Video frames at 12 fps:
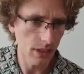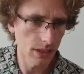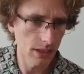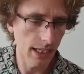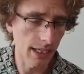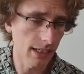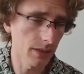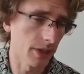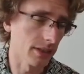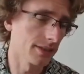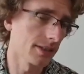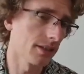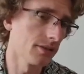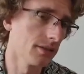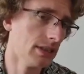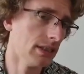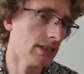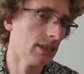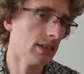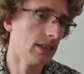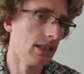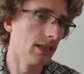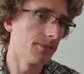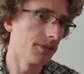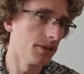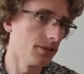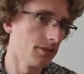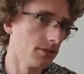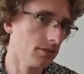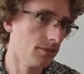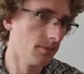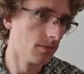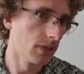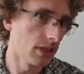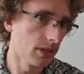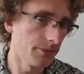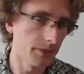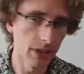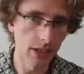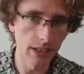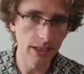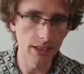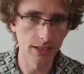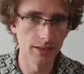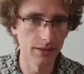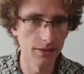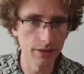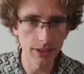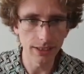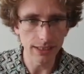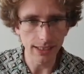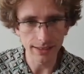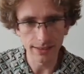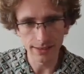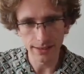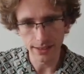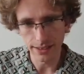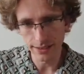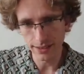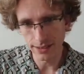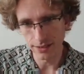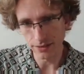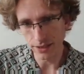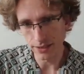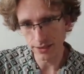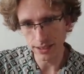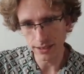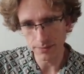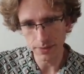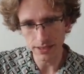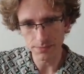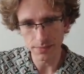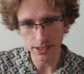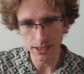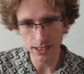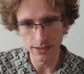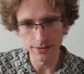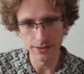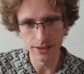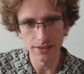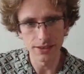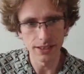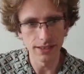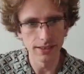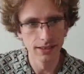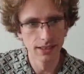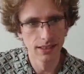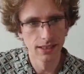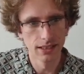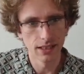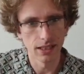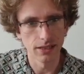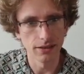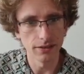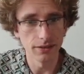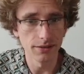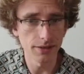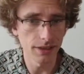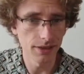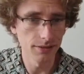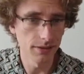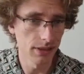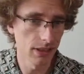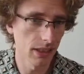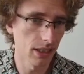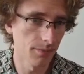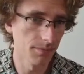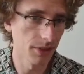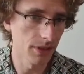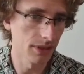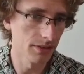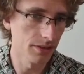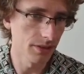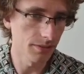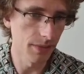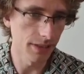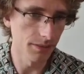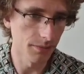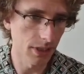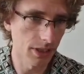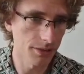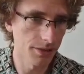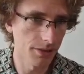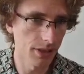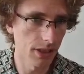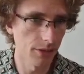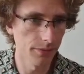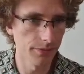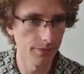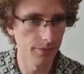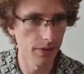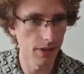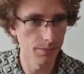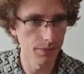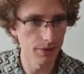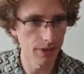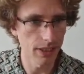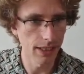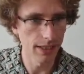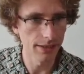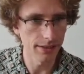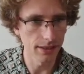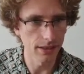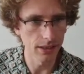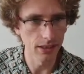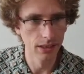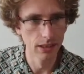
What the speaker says: Yeah, anyway, so if you feel like doing this exercise, trying to get the best pairing out of this sheet, you can do so. You can just make some cards yourself, put the ace and the